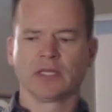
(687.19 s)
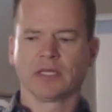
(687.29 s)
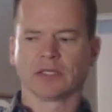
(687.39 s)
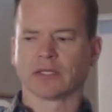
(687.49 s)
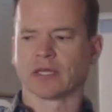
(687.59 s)

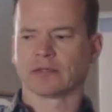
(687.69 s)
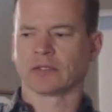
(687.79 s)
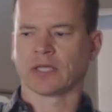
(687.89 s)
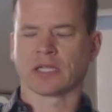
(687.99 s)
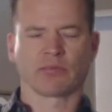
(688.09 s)
That kind
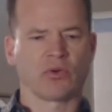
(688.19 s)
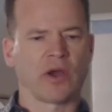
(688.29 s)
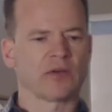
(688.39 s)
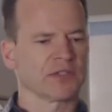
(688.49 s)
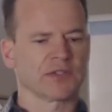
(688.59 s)
of
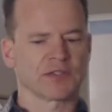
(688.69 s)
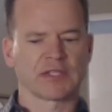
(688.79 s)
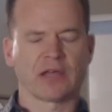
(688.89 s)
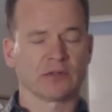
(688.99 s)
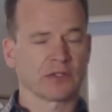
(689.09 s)
paralysis
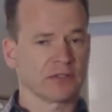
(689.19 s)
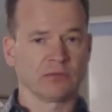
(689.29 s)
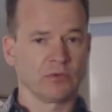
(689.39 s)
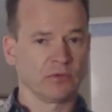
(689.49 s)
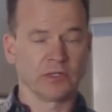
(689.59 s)
analysis
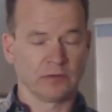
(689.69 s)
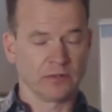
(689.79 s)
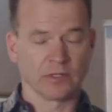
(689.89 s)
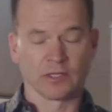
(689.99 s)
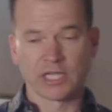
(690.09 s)
that a
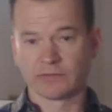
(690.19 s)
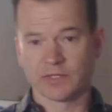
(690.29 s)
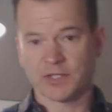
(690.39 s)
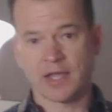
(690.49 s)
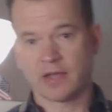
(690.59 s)
lot of us
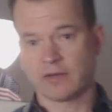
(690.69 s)
have,